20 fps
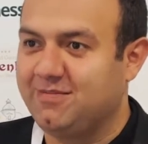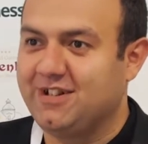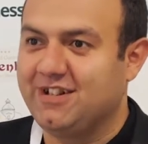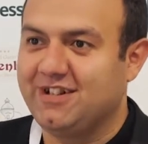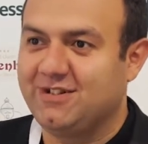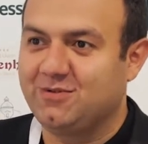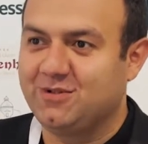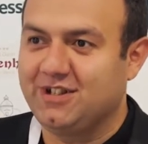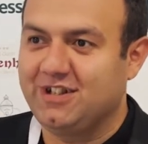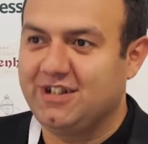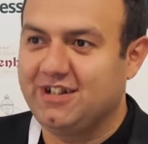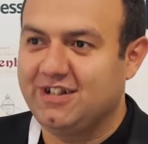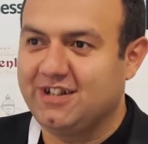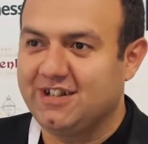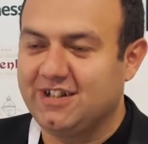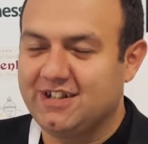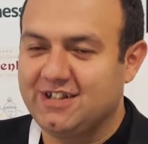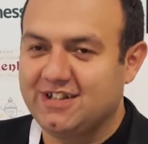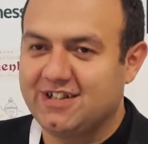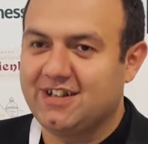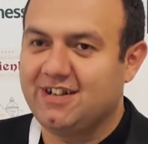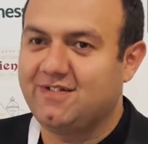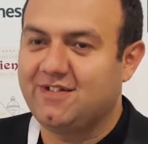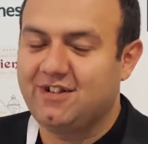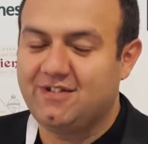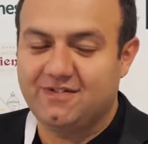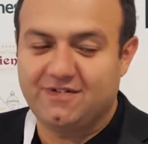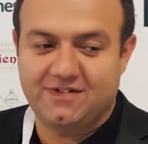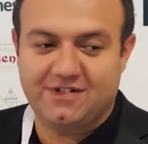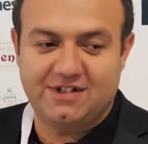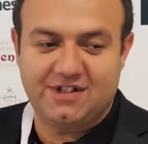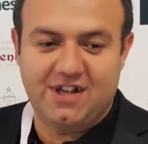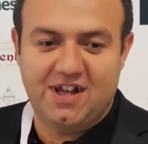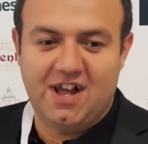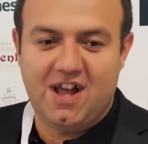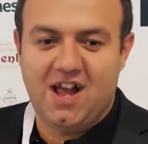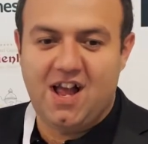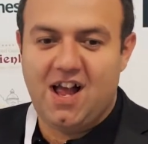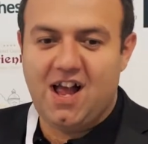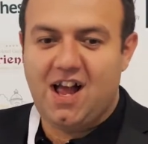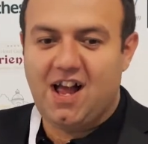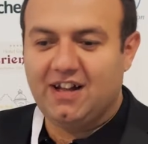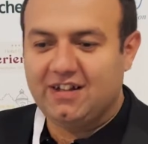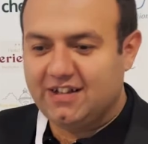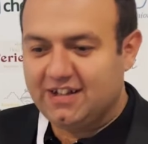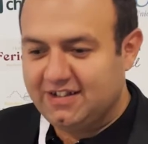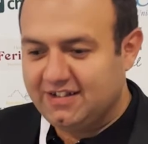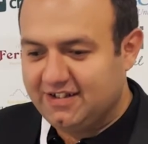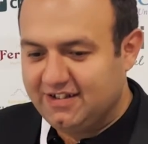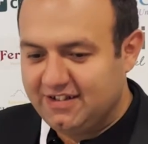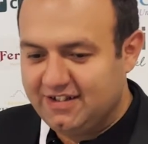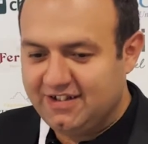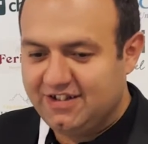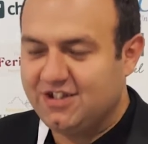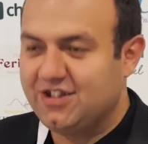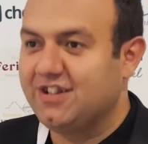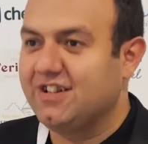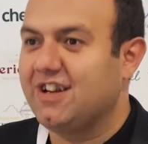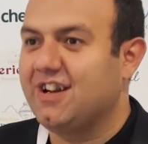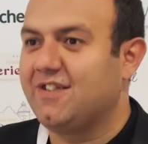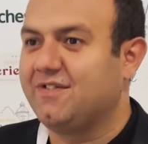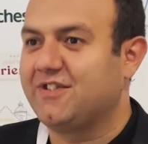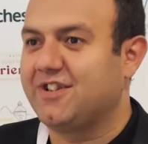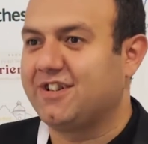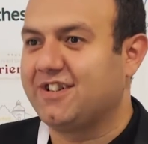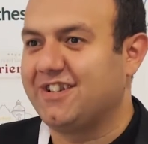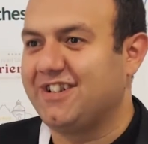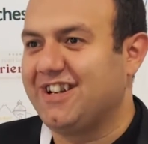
played rook e8 against Kovalev. And I didn't check after.